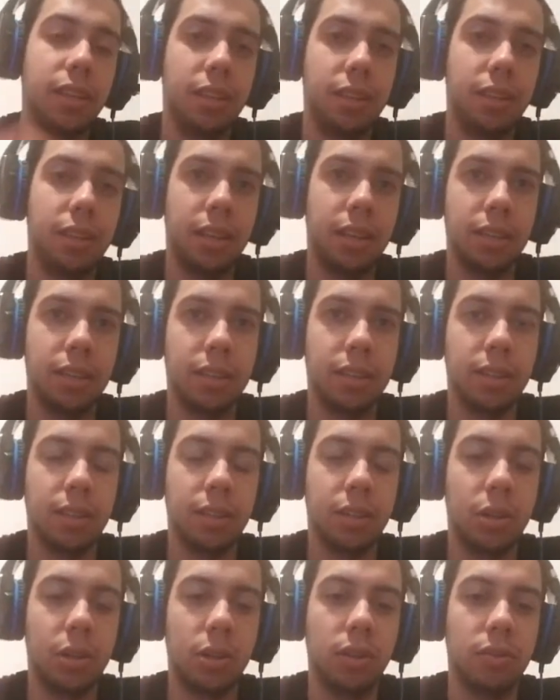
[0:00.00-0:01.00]
that
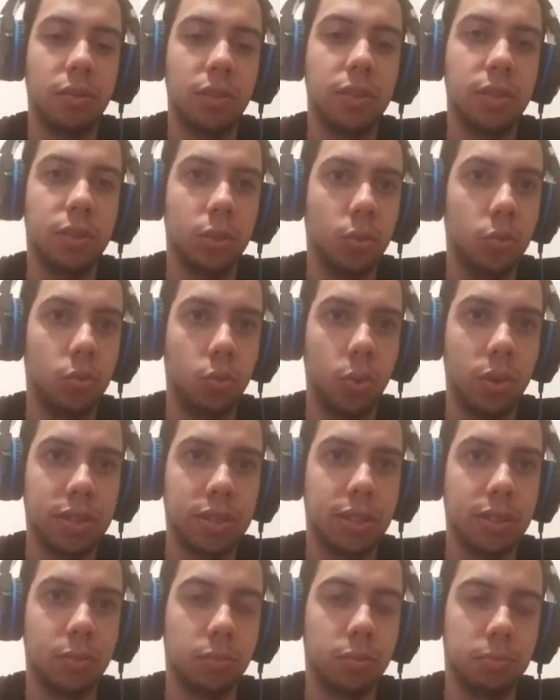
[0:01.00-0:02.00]
the harder of the two
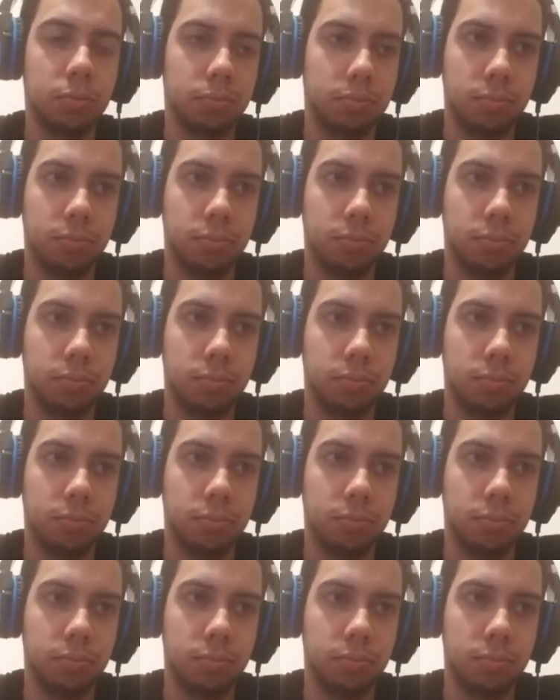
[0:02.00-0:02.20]
was the